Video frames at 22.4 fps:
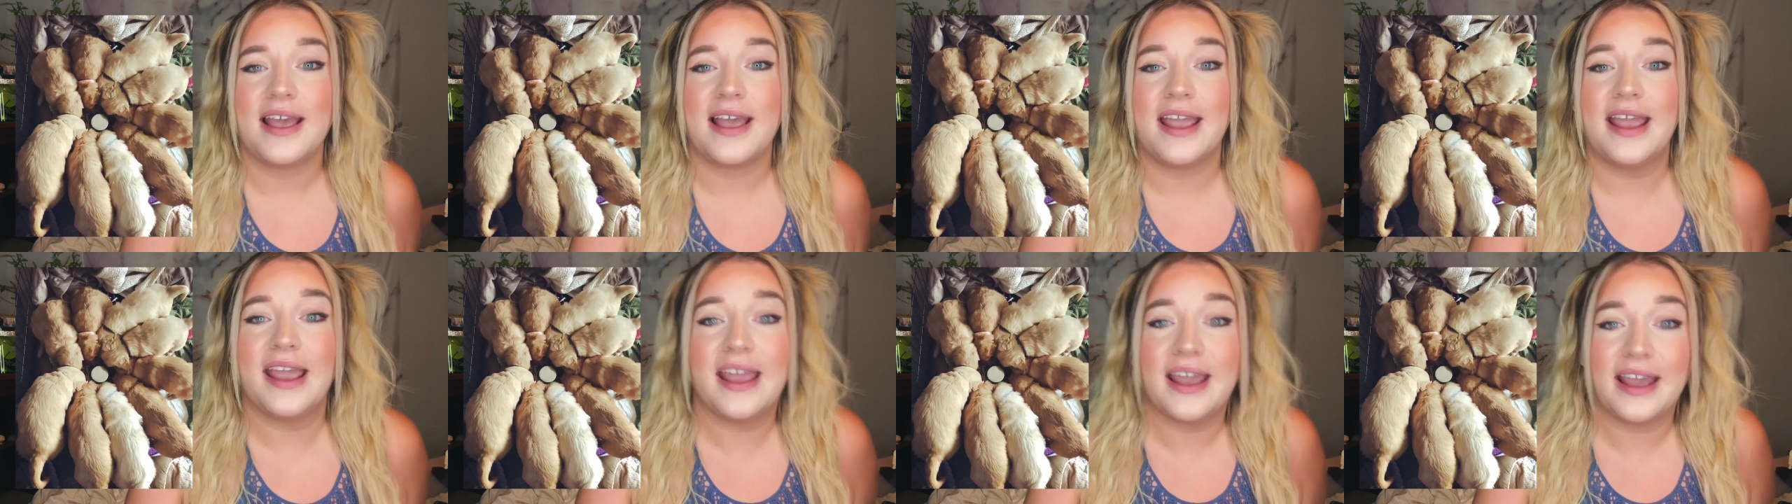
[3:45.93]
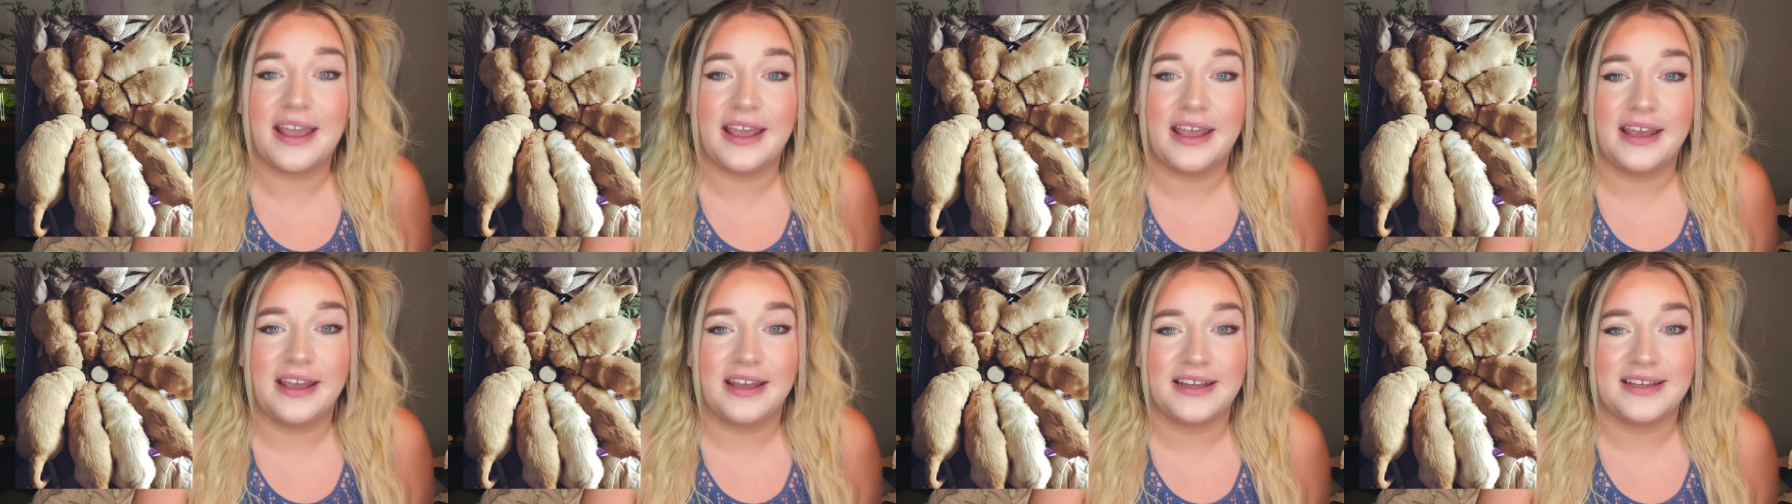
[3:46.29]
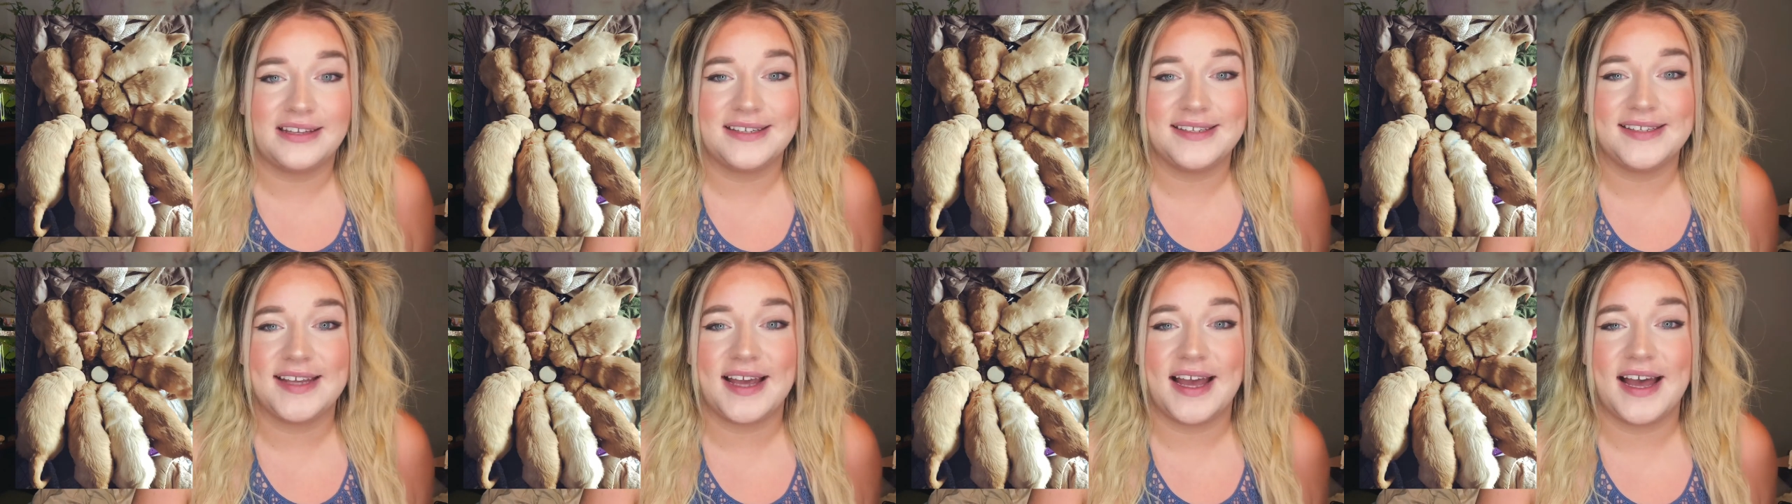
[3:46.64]

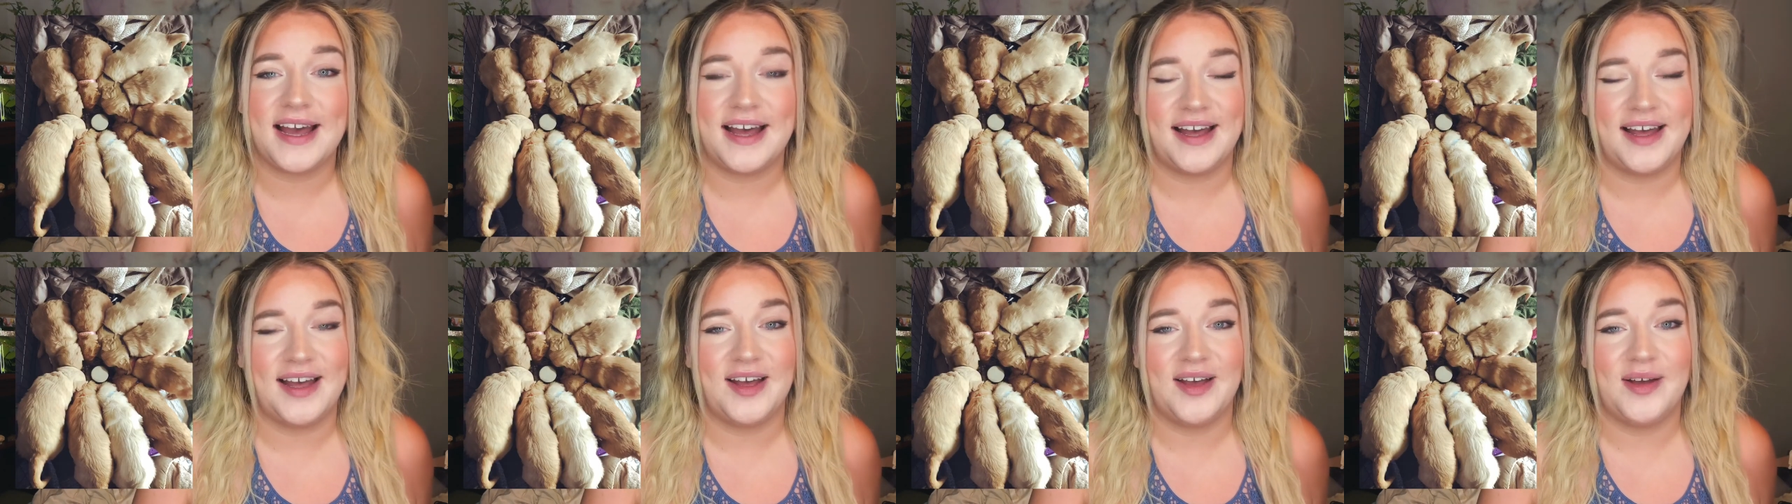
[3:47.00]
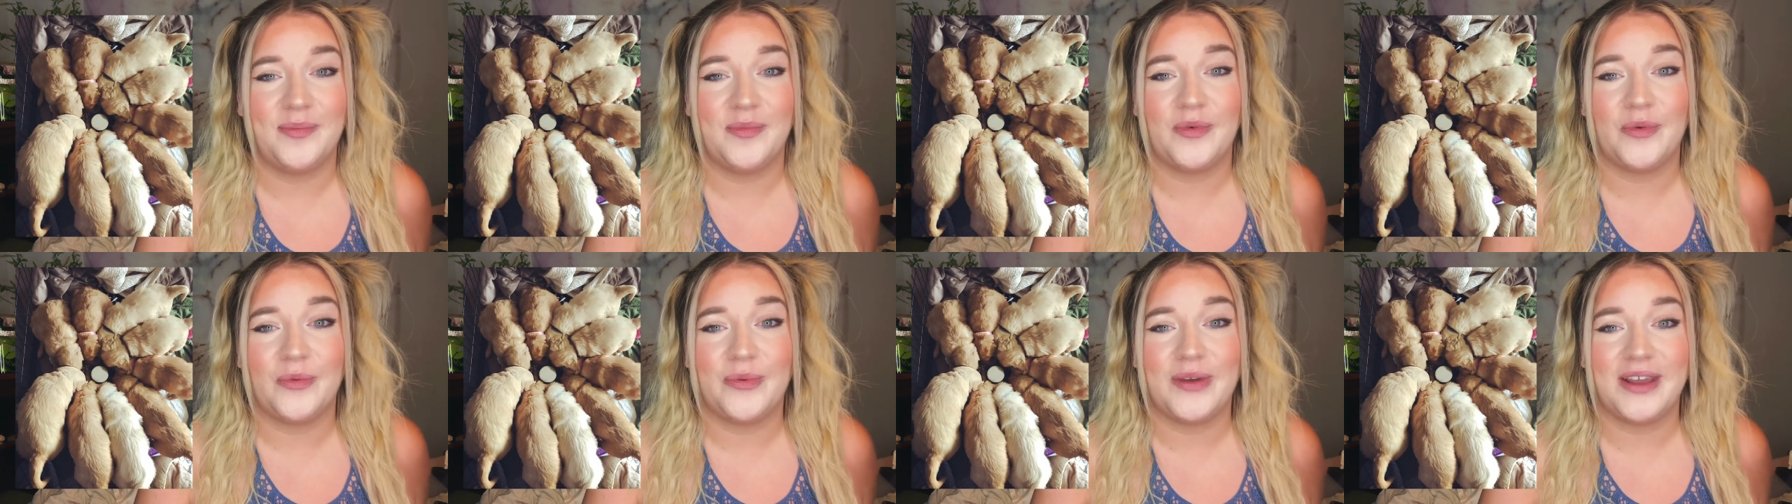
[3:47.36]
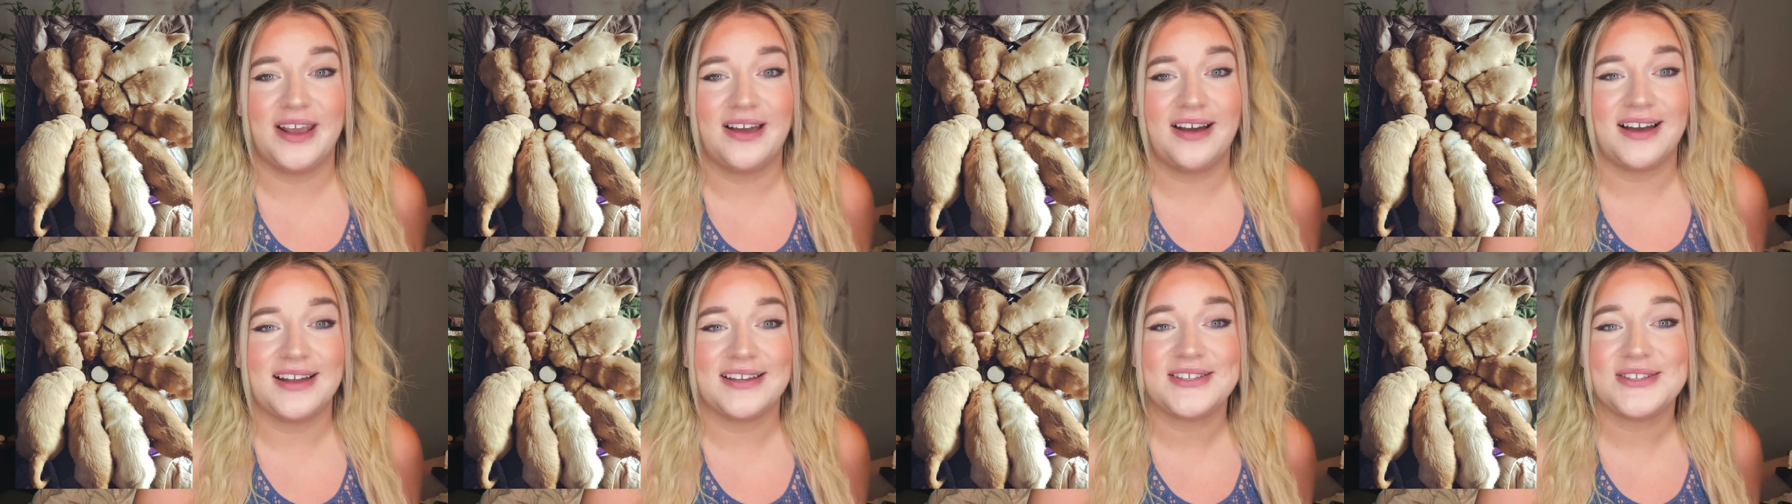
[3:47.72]
and um, we
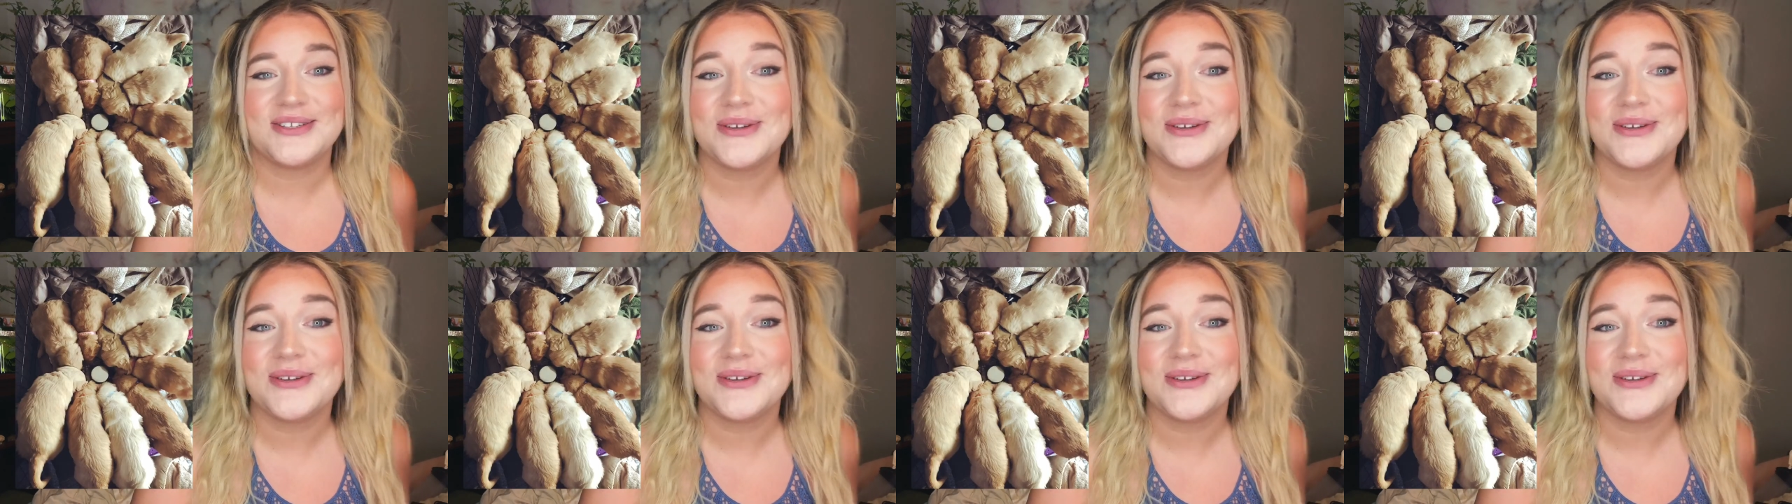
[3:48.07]
got